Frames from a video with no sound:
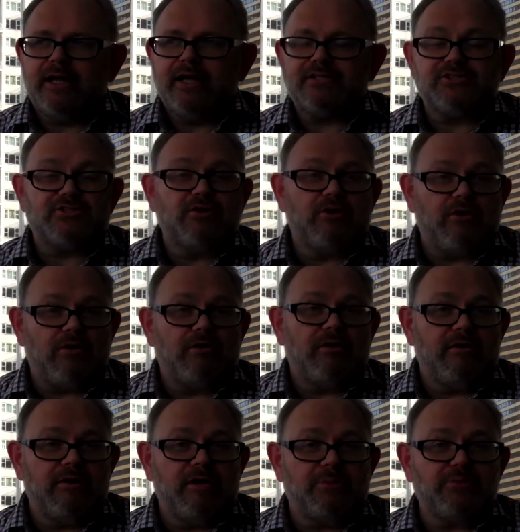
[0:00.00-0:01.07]
It's not
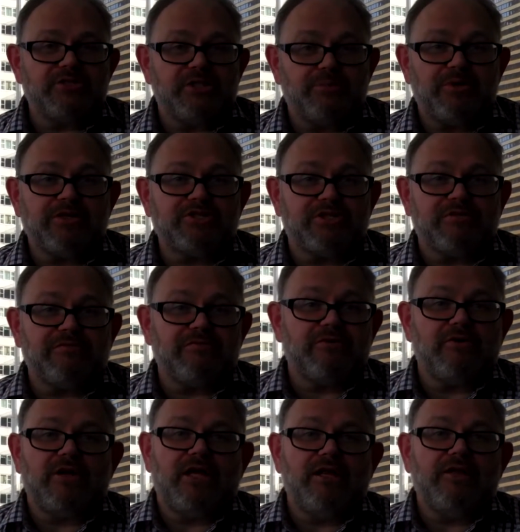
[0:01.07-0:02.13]
a pretty picture
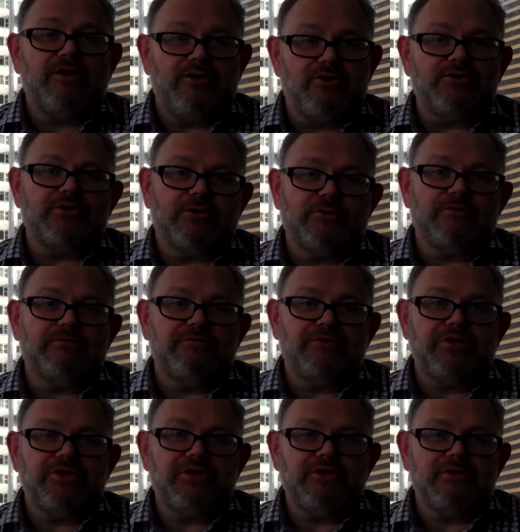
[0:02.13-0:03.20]
for a lot of
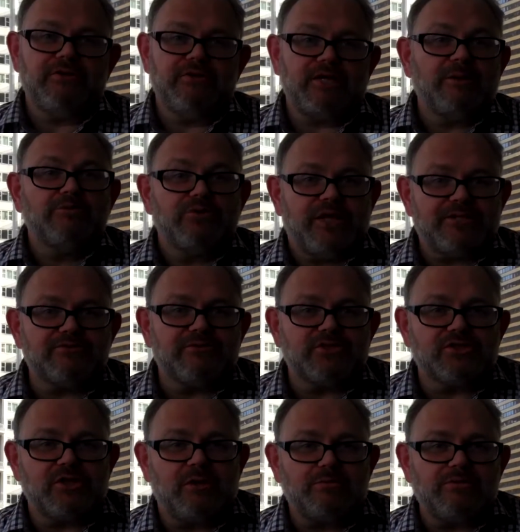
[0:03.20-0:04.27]
the cable nets, for
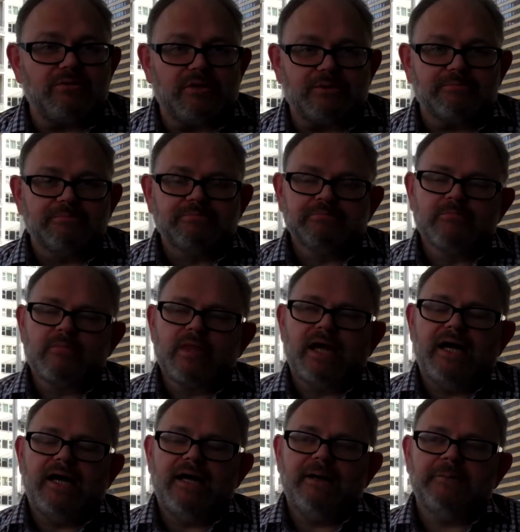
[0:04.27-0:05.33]
example.
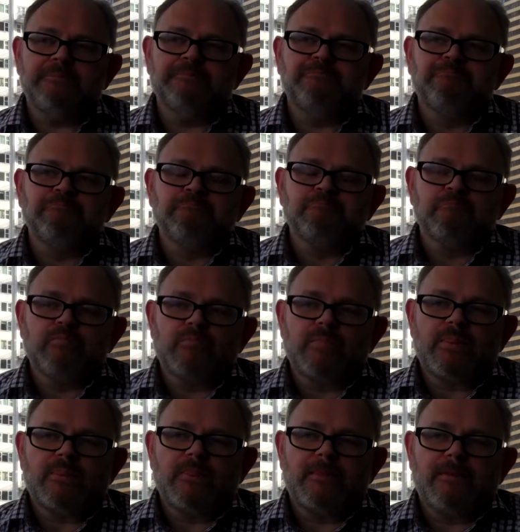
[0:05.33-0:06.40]
Um,
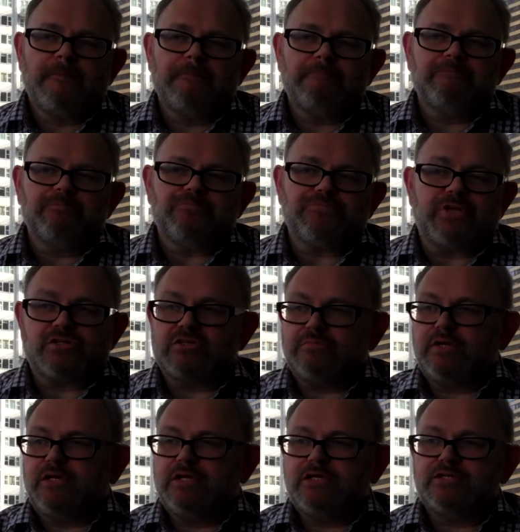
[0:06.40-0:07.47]

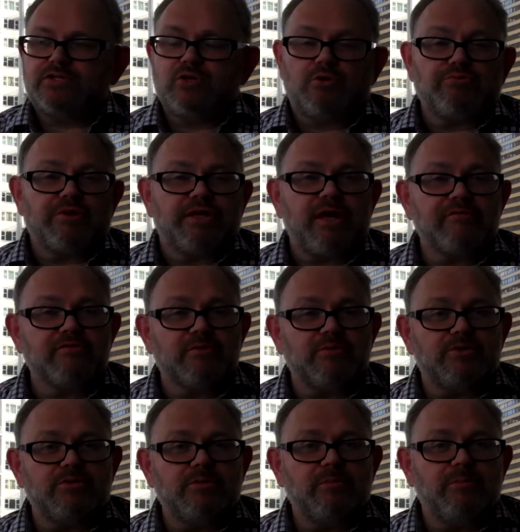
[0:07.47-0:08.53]
doesn't mean it's not
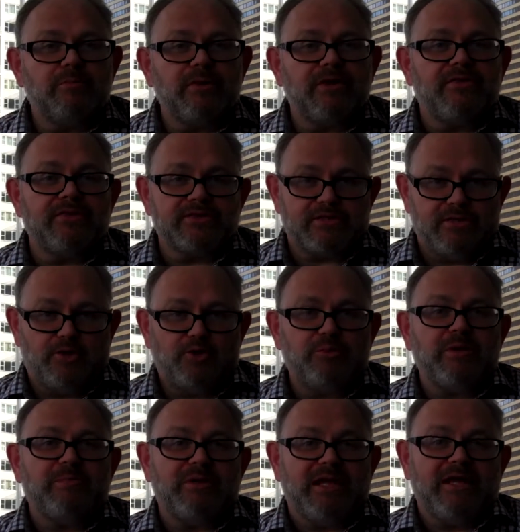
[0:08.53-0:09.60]
recoverable, but there's a lot
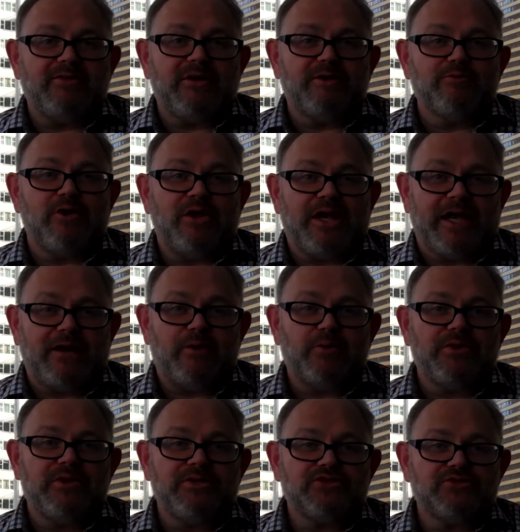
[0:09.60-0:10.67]
of people out there right now
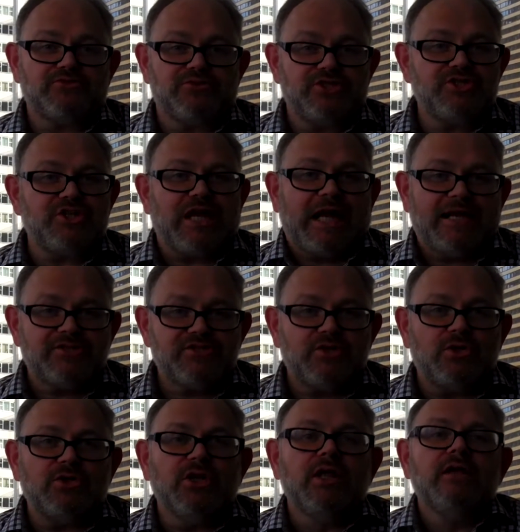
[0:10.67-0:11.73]
with their strategic hats
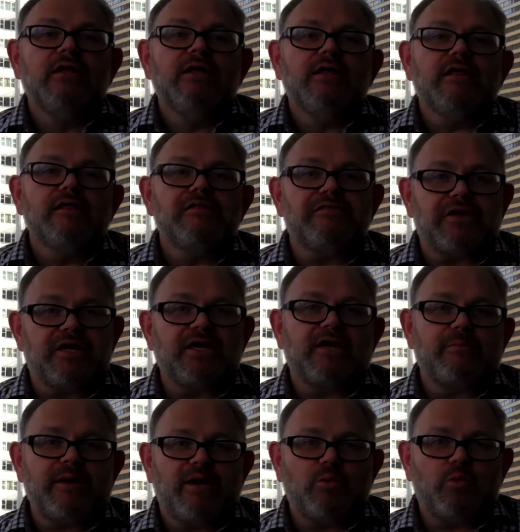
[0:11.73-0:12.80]
on
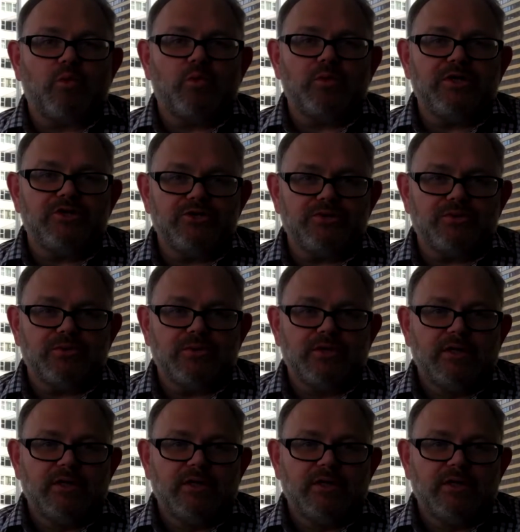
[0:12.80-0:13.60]
thinking about what we do.